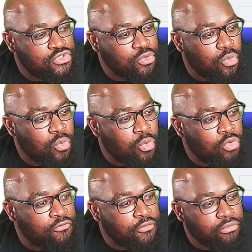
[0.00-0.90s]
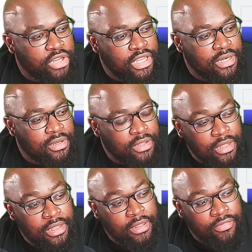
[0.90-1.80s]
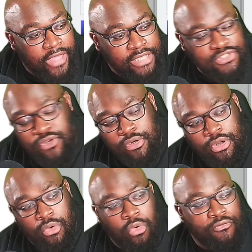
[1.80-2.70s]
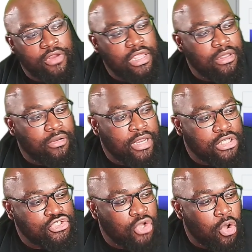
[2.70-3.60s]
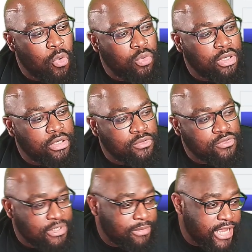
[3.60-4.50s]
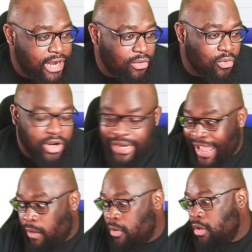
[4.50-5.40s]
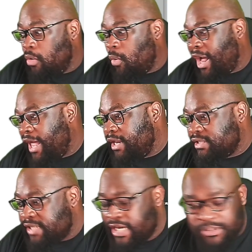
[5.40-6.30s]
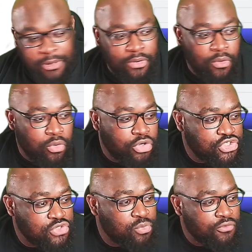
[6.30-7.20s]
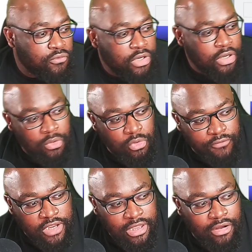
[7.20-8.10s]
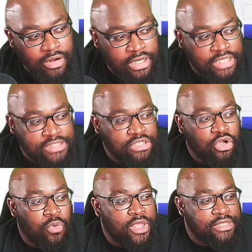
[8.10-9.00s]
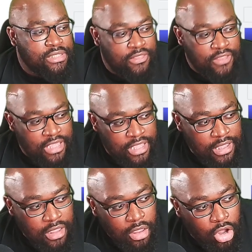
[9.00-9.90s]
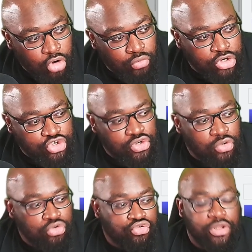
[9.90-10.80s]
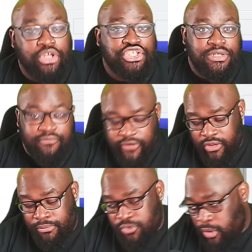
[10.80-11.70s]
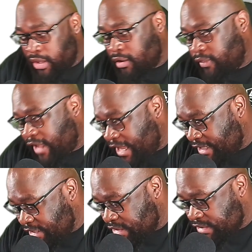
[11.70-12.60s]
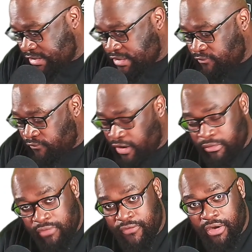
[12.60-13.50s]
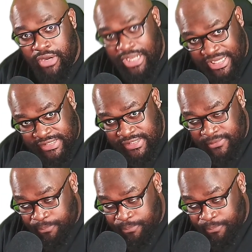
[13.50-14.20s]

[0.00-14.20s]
Wolverine. That's going to go over here in its own little subcategory. Now, why does X-Men Origins Wolverine go over here and it doesn't go in the original trilogy of films? Well, that is very, very easy.